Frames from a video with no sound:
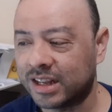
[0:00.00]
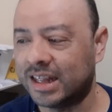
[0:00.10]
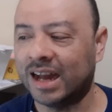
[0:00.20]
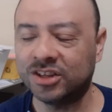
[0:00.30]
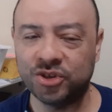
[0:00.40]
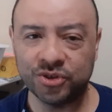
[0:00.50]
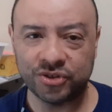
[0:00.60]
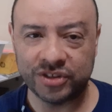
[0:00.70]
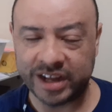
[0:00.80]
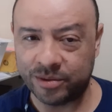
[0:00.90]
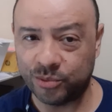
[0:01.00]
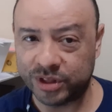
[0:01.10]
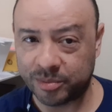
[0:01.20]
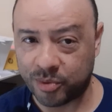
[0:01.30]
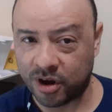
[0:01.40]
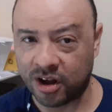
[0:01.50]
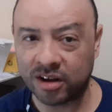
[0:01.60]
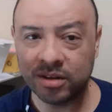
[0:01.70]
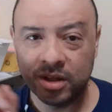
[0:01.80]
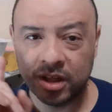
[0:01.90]
not just them with the
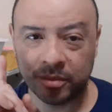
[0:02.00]
product,